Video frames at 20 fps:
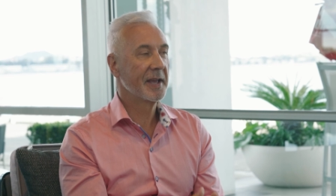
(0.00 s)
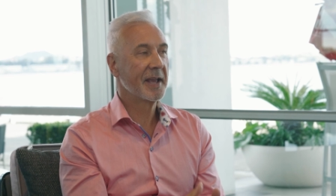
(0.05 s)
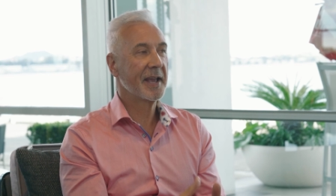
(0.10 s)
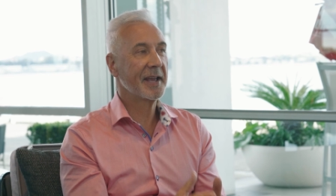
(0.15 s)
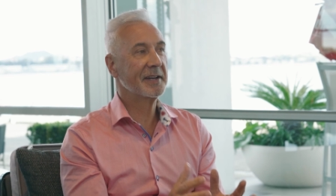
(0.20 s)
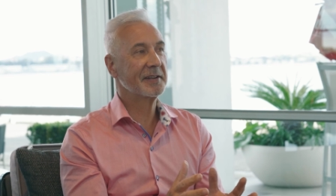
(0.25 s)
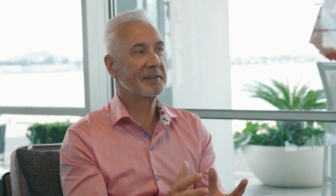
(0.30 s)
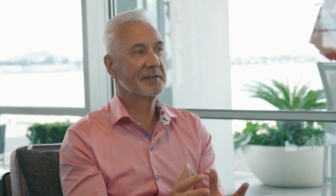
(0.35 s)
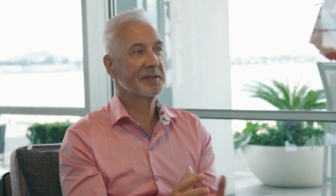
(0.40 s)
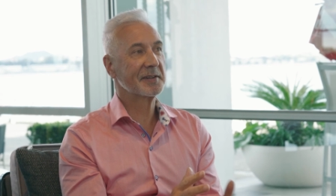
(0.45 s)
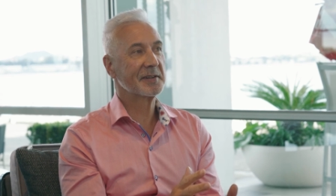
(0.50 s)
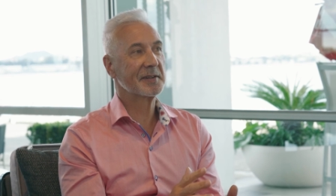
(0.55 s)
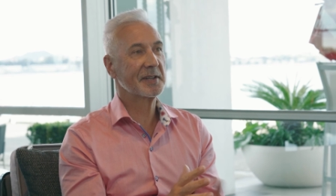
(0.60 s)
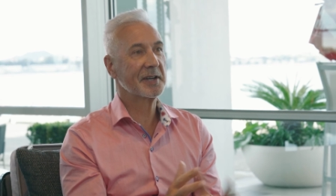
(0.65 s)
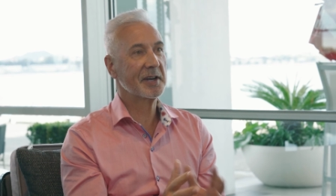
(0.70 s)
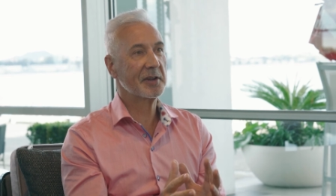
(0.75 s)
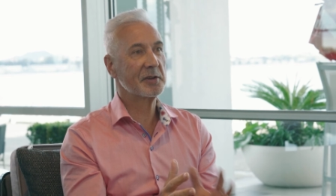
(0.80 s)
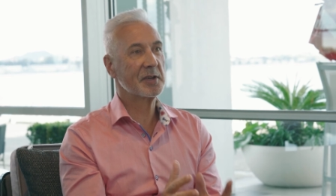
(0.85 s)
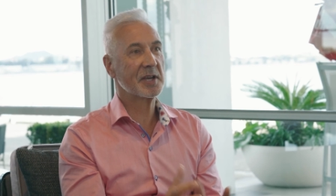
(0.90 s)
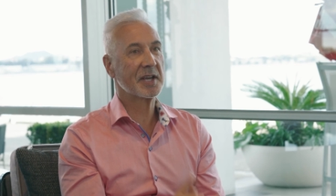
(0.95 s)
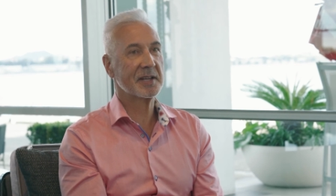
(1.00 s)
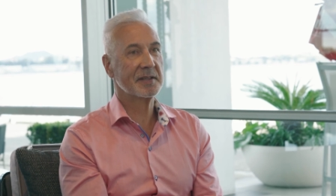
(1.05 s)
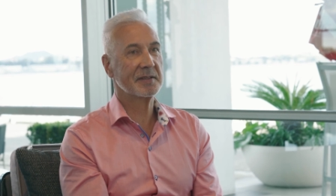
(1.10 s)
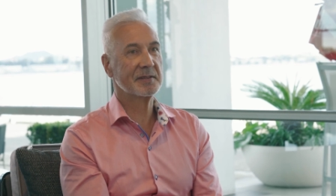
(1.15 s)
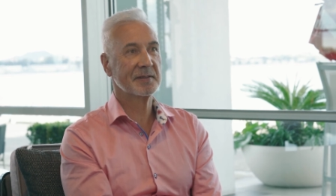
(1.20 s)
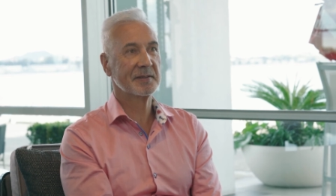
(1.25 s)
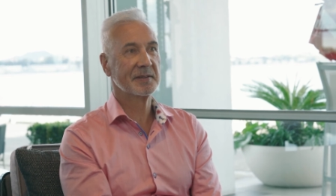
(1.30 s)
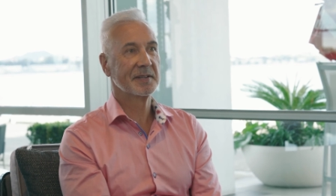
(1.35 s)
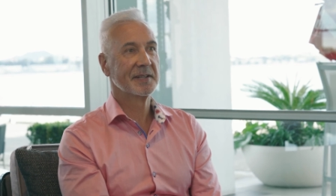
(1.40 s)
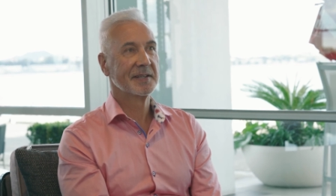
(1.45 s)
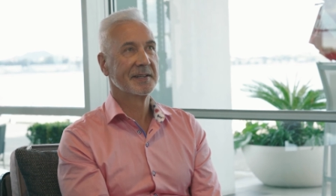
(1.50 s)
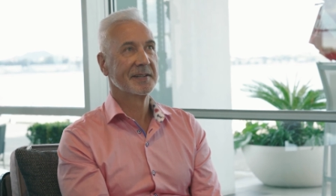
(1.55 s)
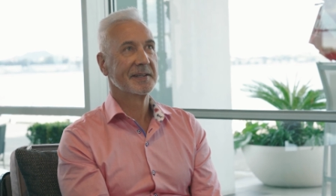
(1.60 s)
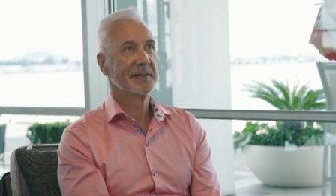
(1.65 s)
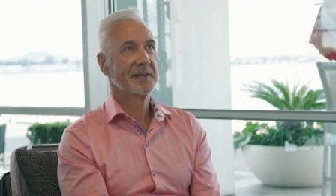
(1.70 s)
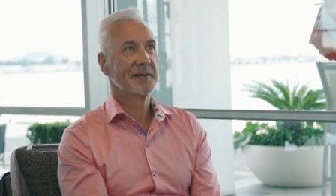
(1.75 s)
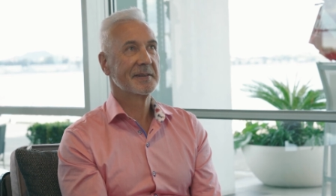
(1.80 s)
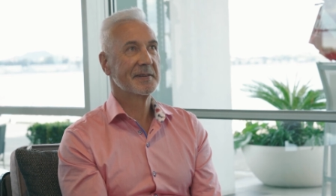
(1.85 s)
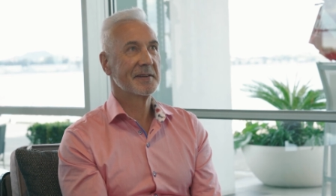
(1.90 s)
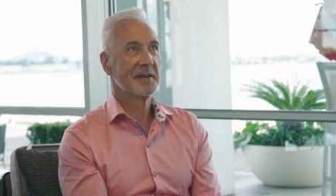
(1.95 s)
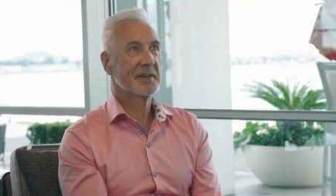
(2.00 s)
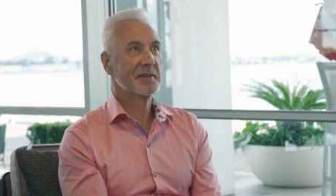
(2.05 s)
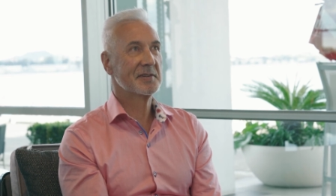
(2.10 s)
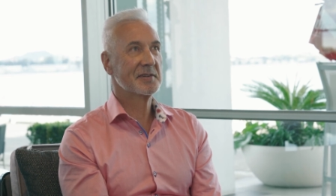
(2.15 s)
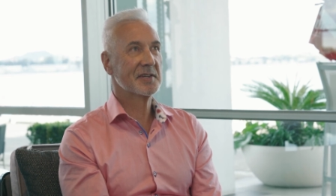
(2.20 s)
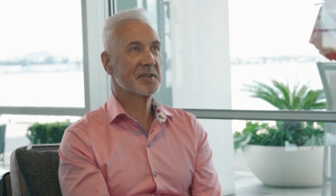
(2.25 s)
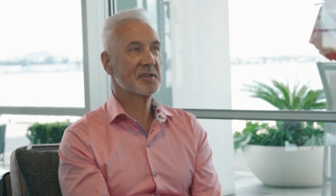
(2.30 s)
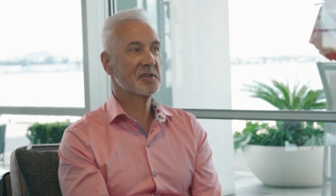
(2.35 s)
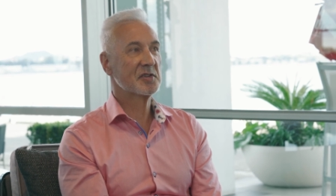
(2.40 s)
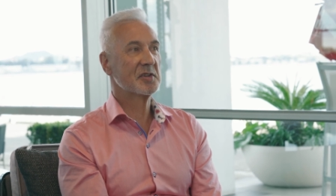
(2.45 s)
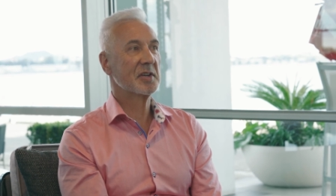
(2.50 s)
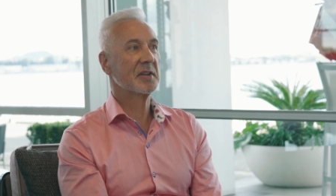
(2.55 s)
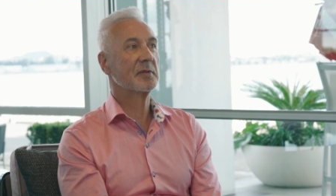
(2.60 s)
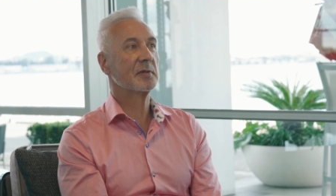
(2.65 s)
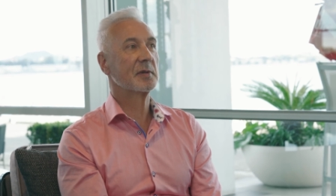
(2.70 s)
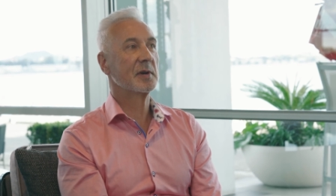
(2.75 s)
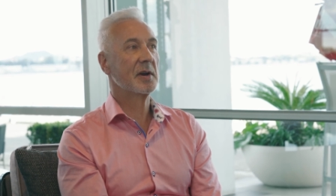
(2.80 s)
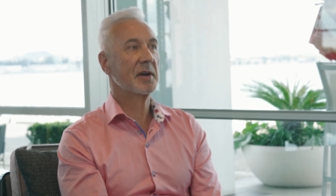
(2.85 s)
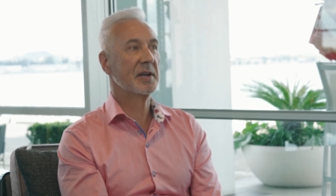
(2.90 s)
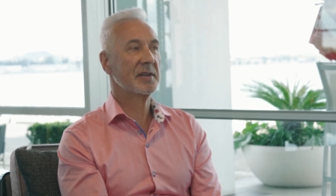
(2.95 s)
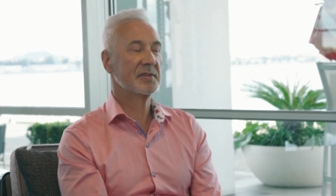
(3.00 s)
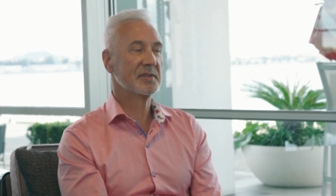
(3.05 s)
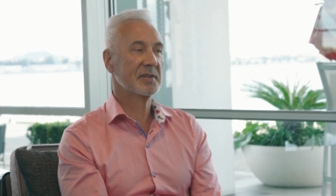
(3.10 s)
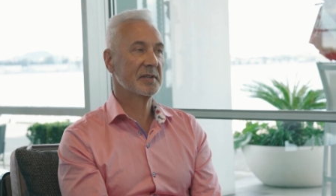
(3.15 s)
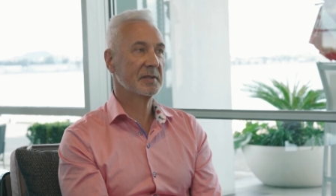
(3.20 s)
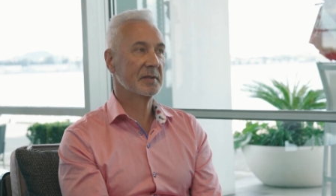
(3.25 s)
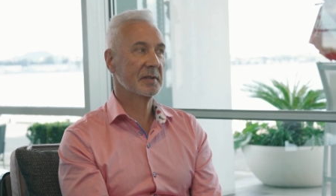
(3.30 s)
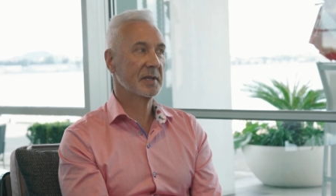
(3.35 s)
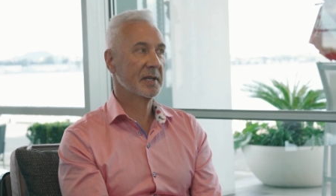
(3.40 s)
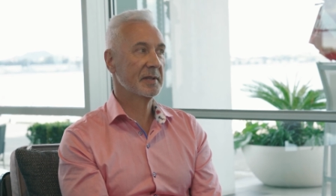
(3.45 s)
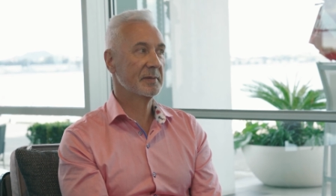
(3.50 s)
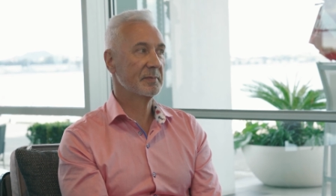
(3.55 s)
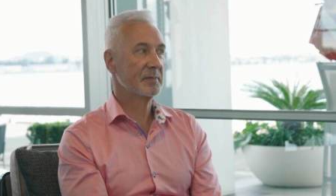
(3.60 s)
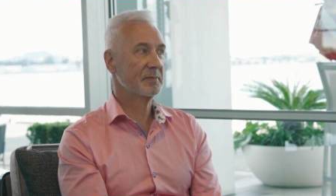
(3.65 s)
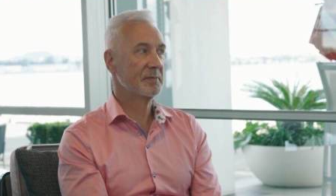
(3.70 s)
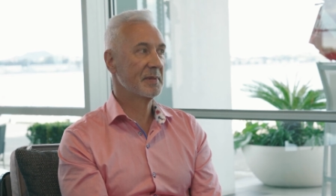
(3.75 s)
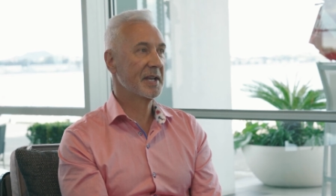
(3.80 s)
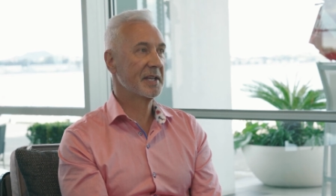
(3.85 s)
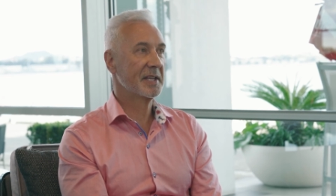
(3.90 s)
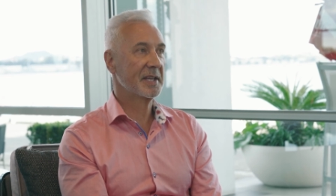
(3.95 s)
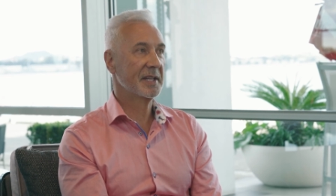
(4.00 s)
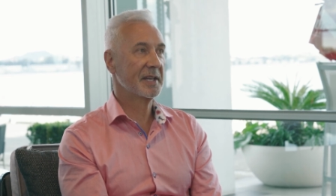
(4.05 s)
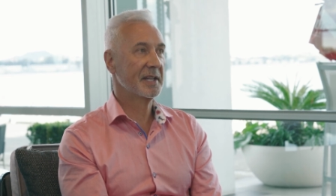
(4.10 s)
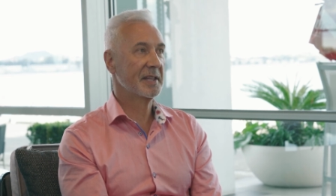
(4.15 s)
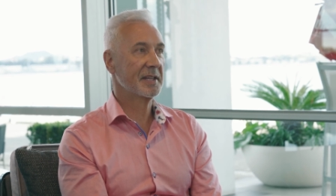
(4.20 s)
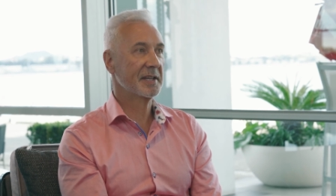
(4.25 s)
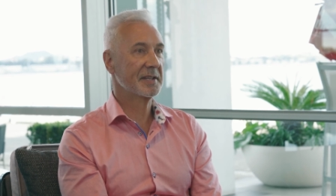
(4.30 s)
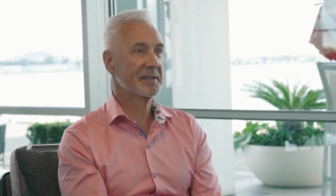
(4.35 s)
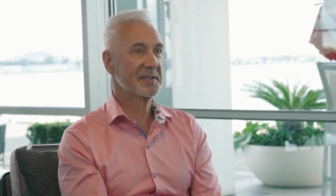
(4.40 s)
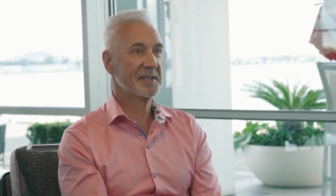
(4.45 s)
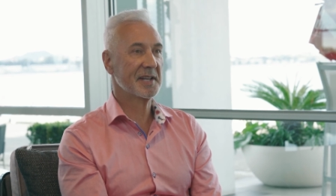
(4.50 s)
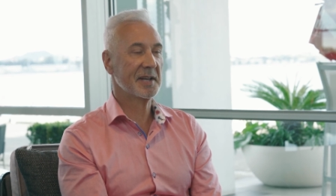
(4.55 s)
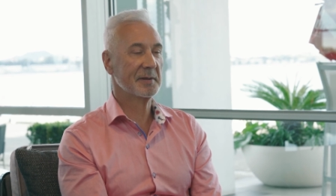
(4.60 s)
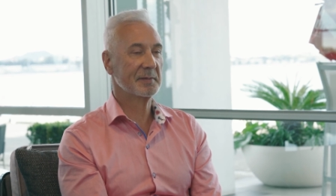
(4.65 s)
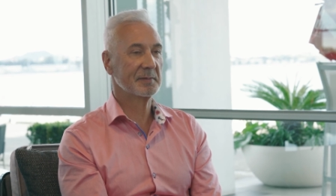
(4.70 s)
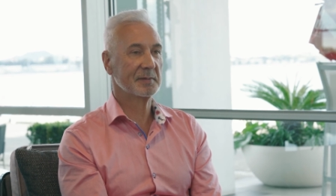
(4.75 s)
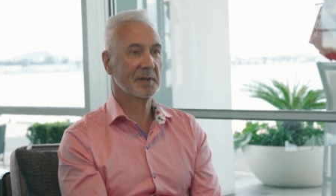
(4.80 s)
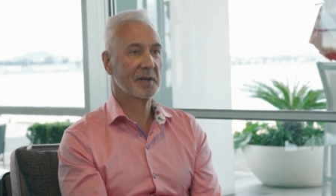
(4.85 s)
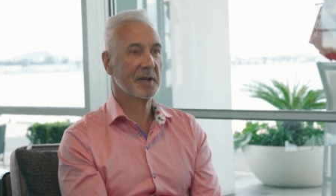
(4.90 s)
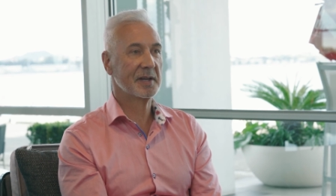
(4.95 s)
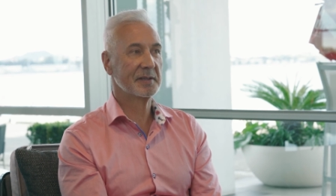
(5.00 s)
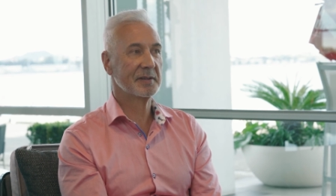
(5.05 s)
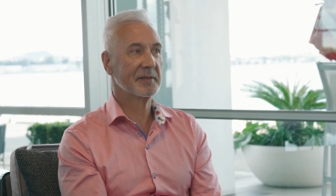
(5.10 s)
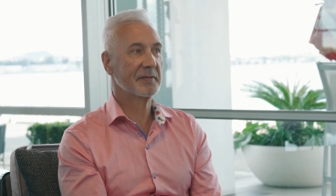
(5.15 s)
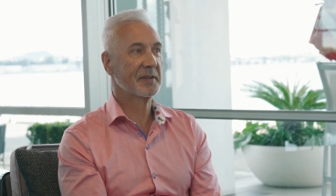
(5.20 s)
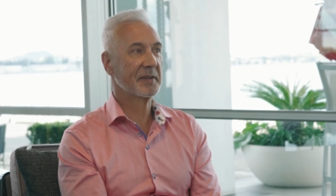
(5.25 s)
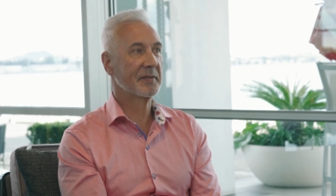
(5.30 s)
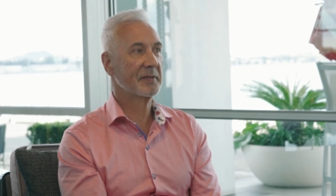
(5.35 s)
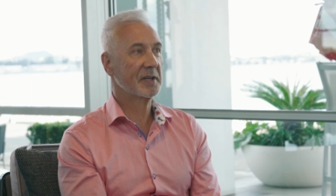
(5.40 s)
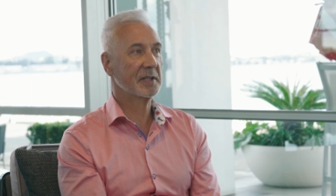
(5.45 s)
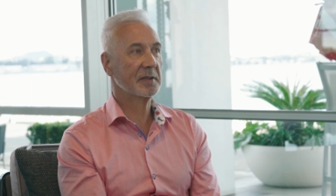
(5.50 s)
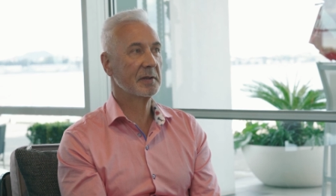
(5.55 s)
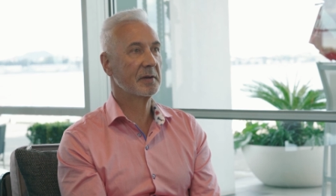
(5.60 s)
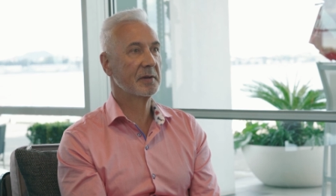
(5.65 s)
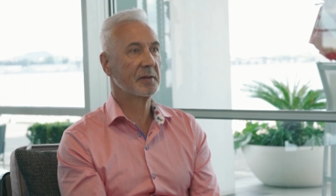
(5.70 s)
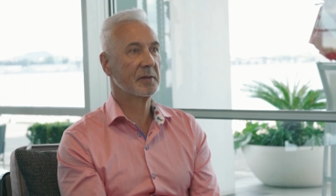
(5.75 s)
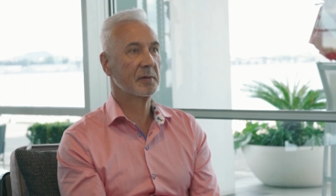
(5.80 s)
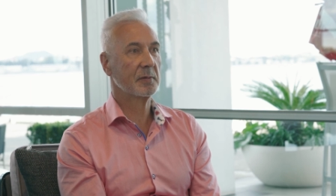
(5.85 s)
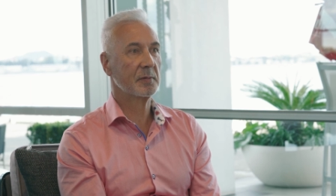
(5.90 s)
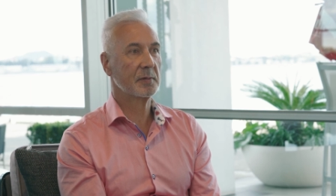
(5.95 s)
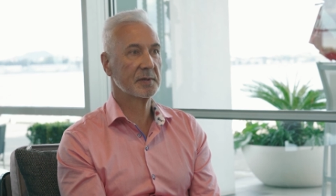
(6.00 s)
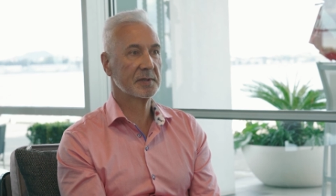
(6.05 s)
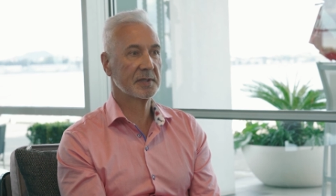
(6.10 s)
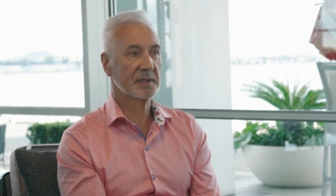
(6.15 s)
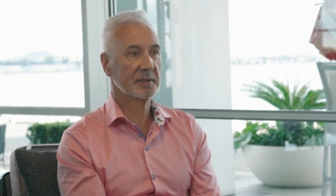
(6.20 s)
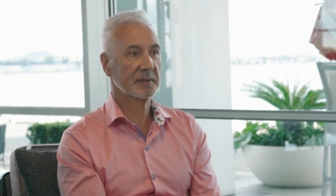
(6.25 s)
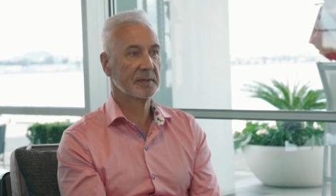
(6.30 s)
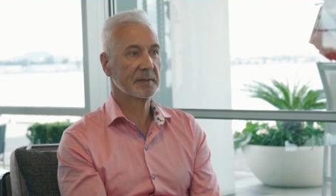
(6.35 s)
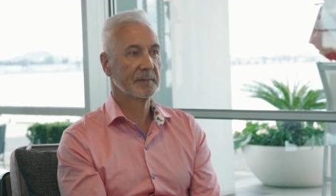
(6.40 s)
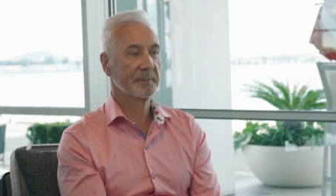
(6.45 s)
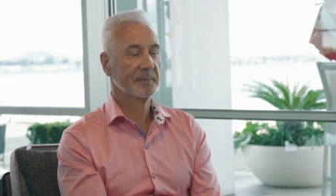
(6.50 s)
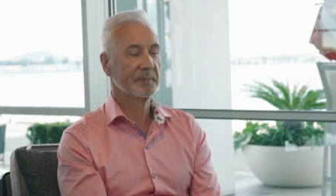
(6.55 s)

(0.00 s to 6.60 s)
And yeah. you know, you can you can just generalize and, and make anything sound like mm. you've given it a lot of thought and